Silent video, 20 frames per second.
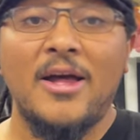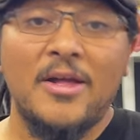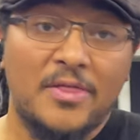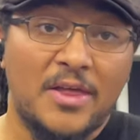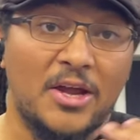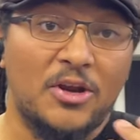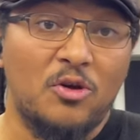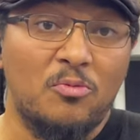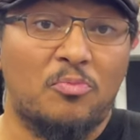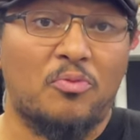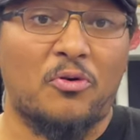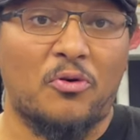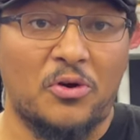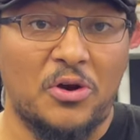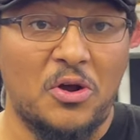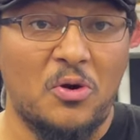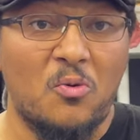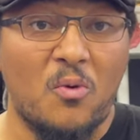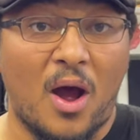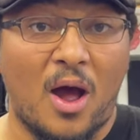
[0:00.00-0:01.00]
They do
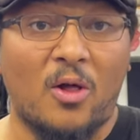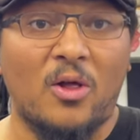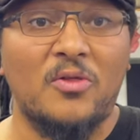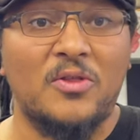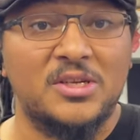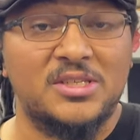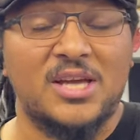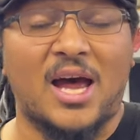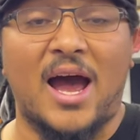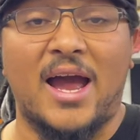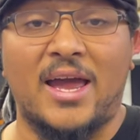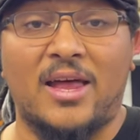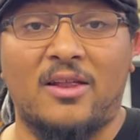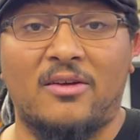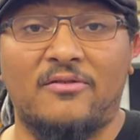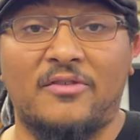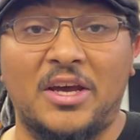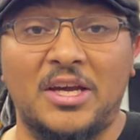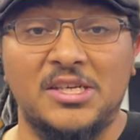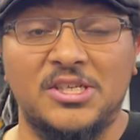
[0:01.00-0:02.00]
pretty well at this high
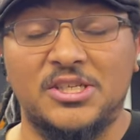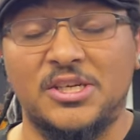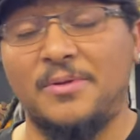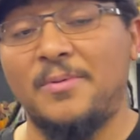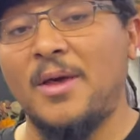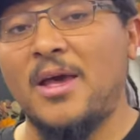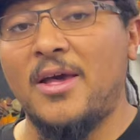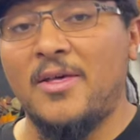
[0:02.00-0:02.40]
elevation.